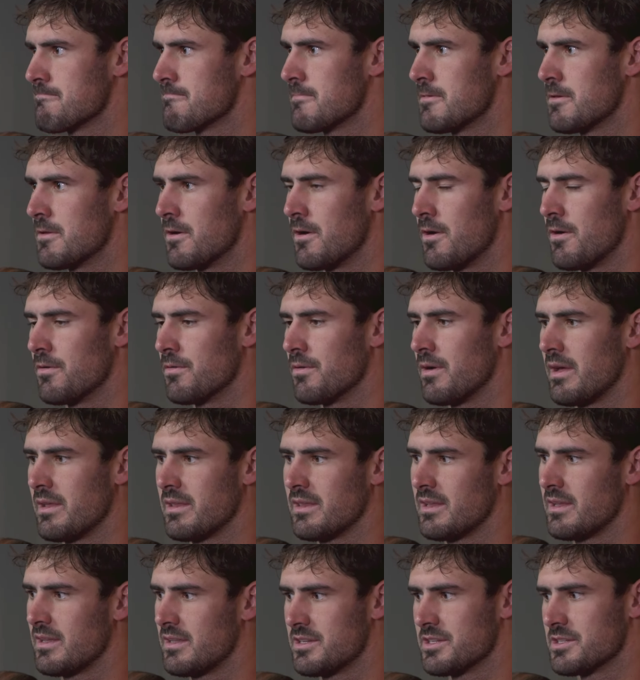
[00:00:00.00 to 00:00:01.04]
you know, I
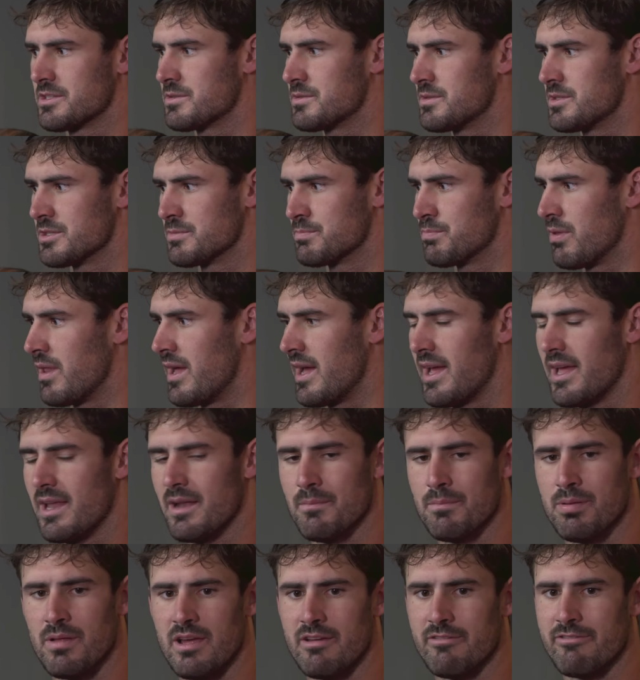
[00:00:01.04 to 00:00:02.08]
think just, just playing
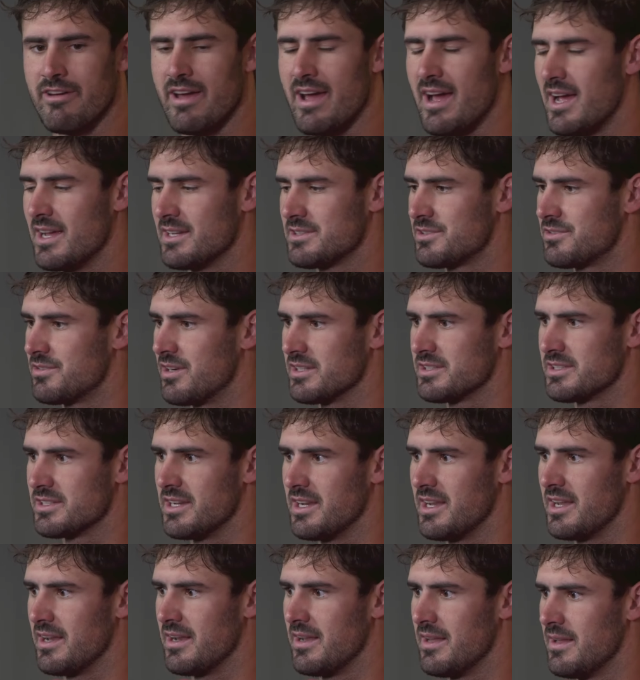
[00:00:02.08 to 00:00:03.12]
and playing fast,
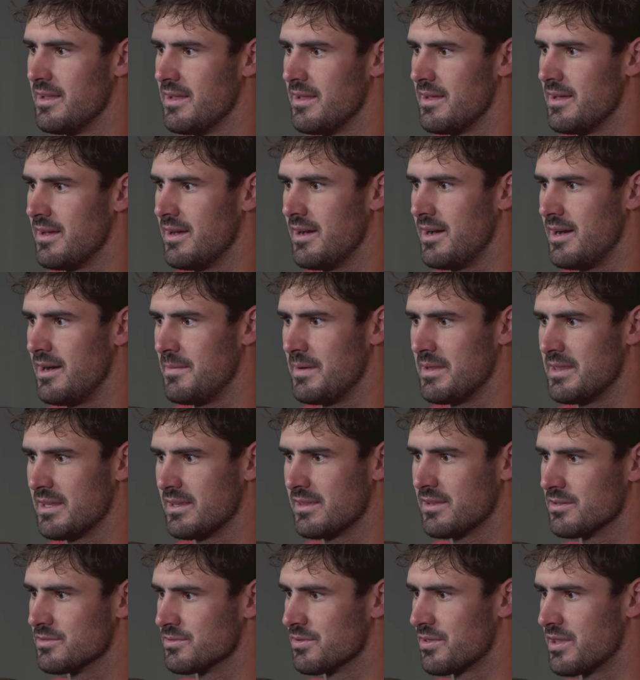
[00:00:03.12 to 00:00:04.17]
trusting it. Um, I
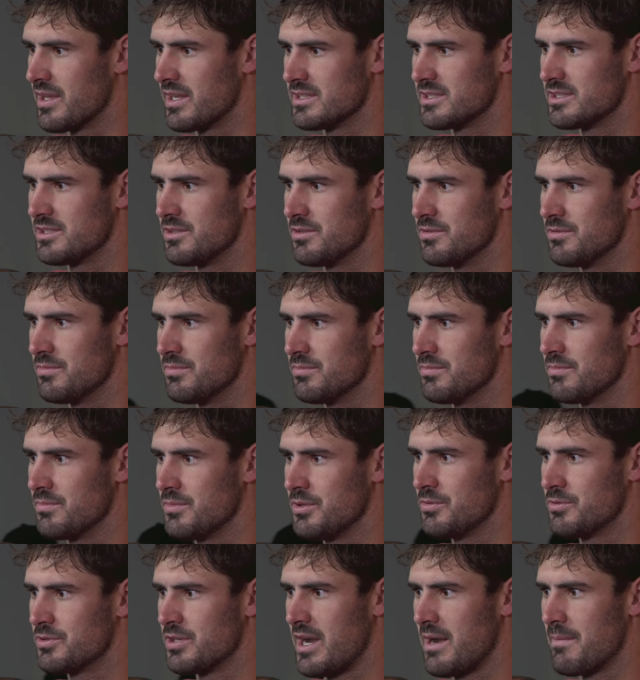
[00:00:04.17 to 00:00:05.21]
think those are things you,
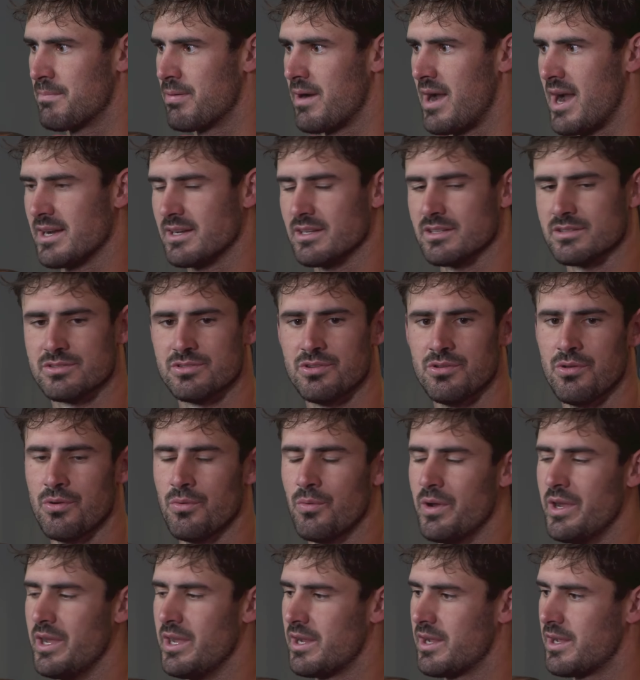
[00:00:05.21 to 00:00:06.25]
you try to practice through
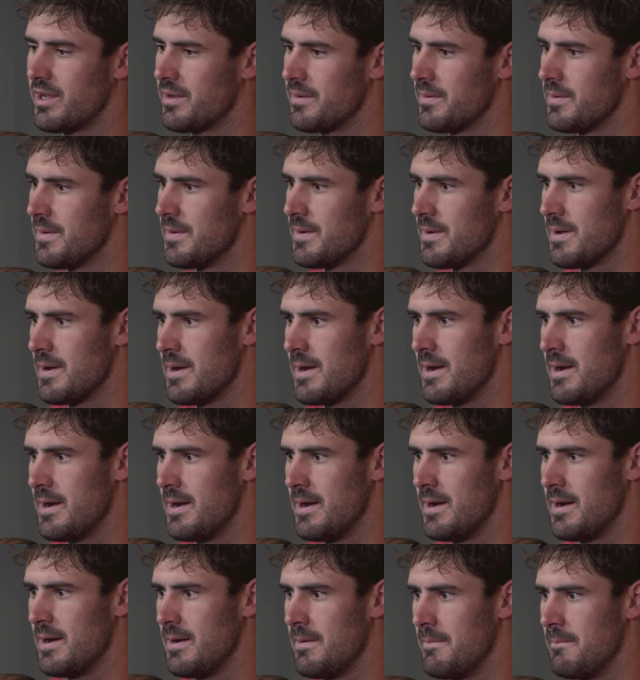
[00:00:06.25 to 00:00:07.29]
the week
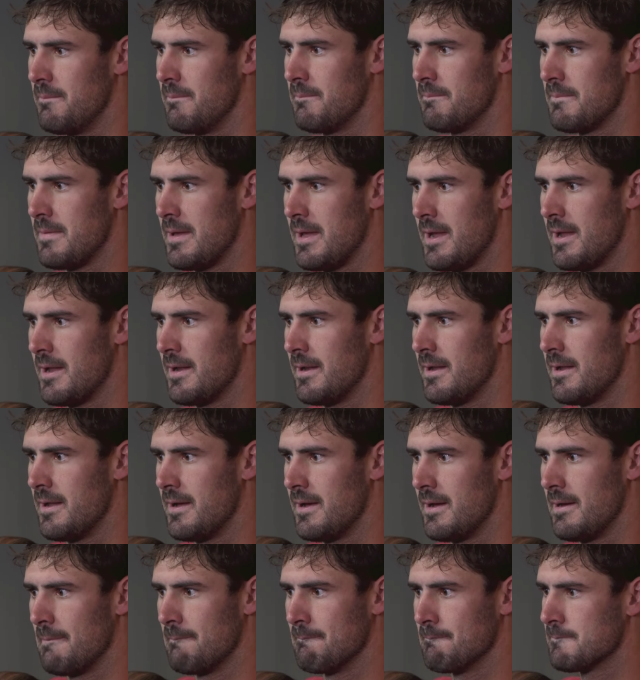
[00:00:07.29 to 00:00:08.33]
um, and
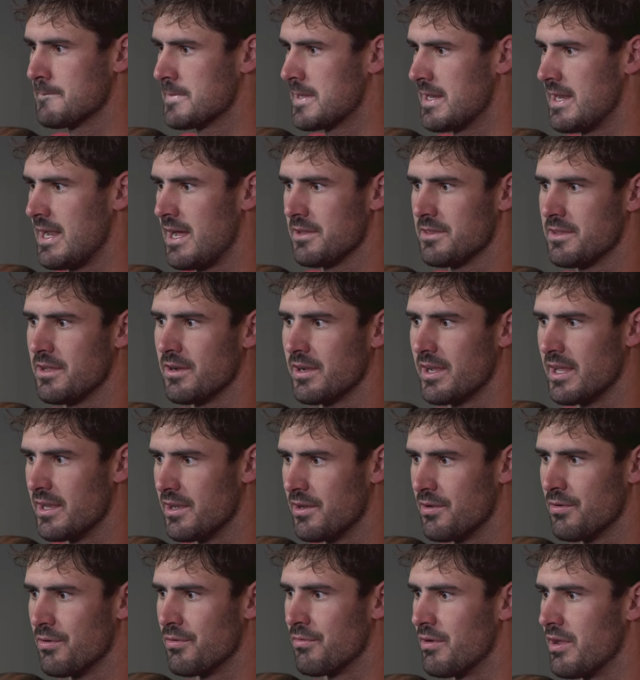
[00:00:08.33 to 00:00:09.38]
uh, getting out there,
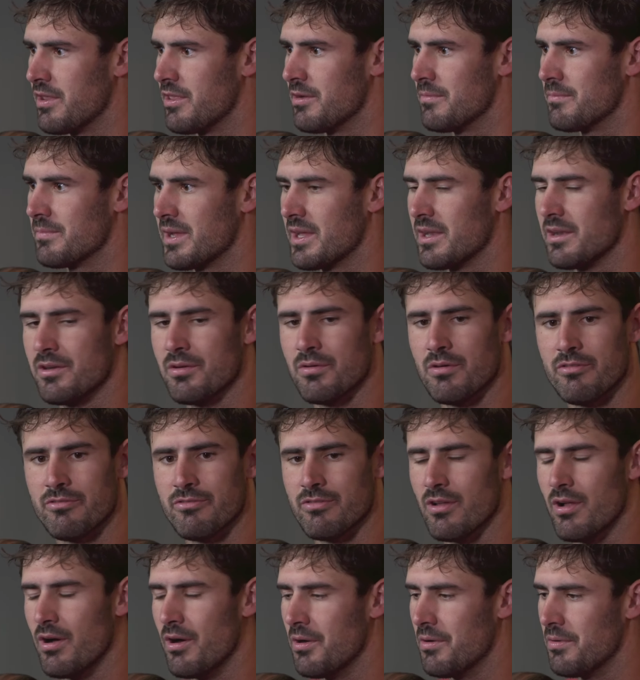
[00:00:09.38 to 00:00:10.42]
getting to a rhythm, getting to a
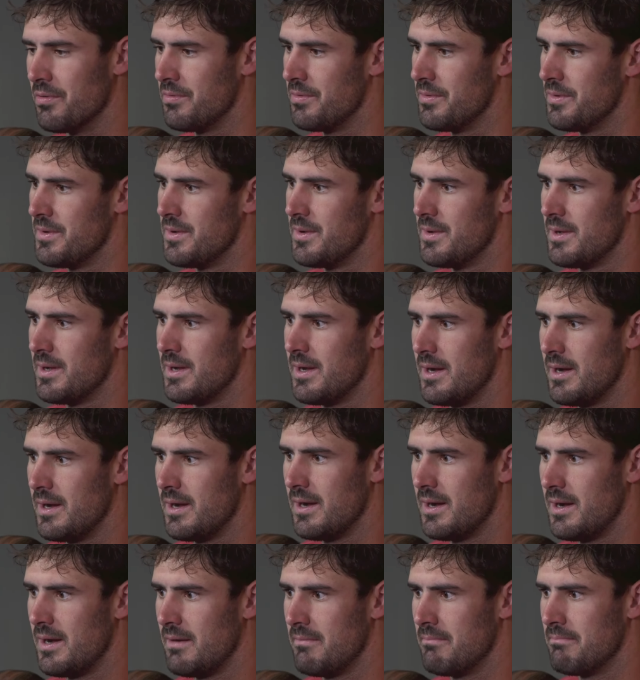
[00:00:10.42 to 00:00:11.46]
flow,
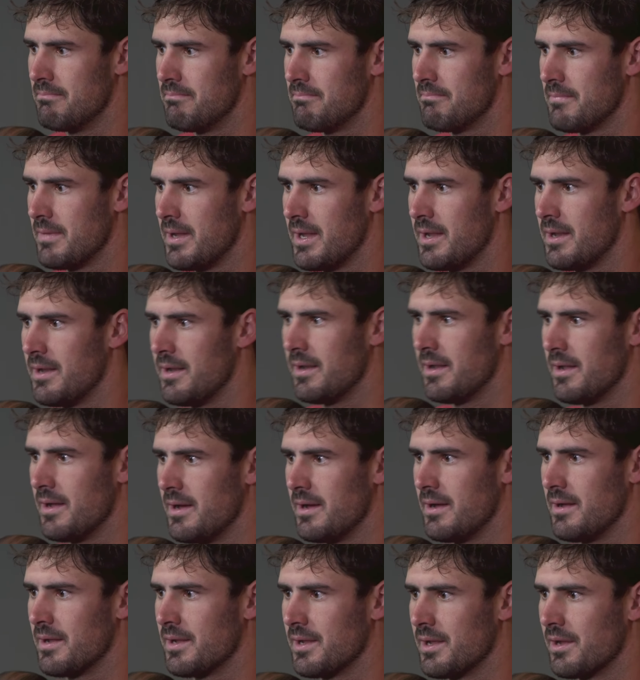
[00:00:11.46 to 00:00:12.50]
um, and,
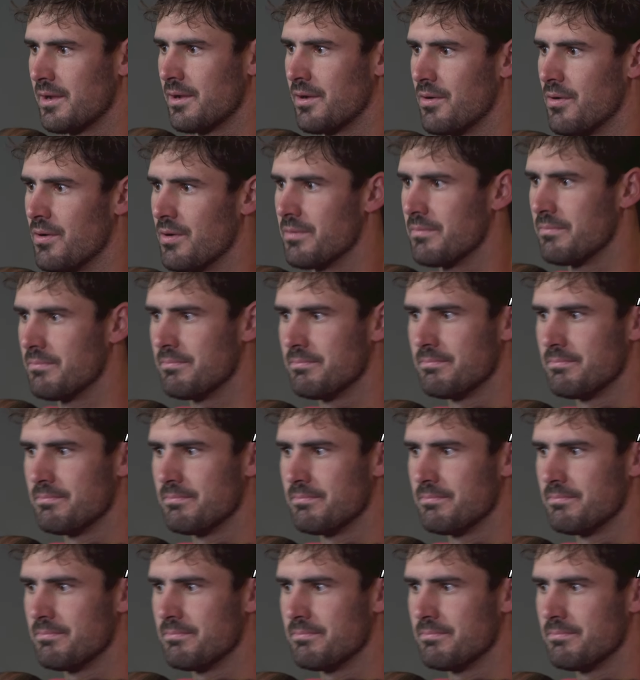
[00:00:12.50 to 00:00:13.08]
uh, and getting going.